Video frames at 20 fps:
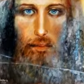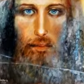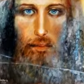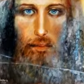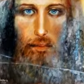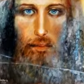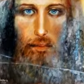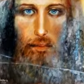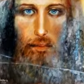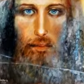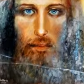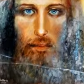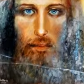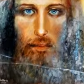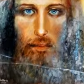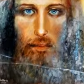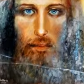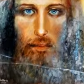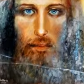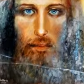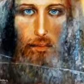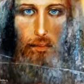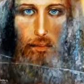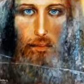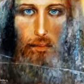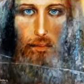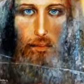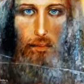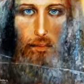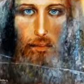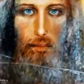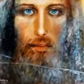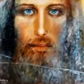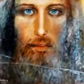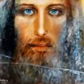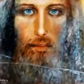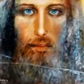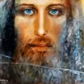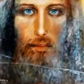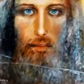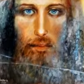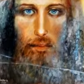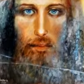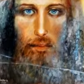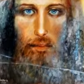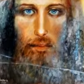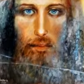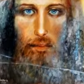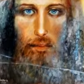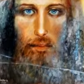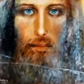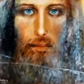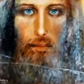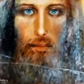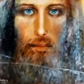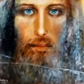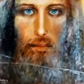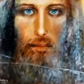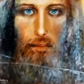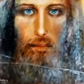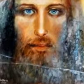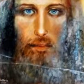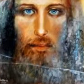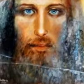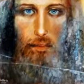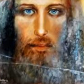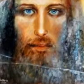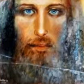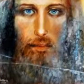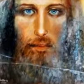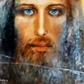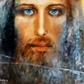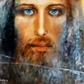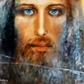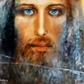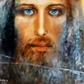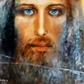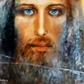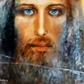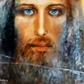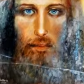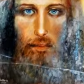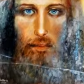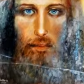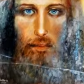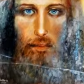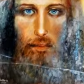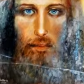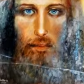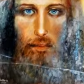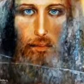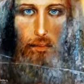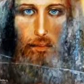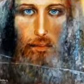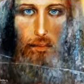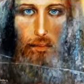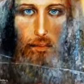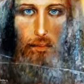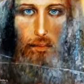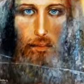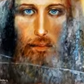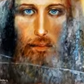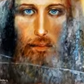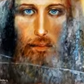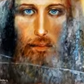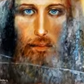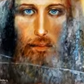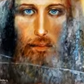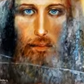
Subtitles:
[no speech]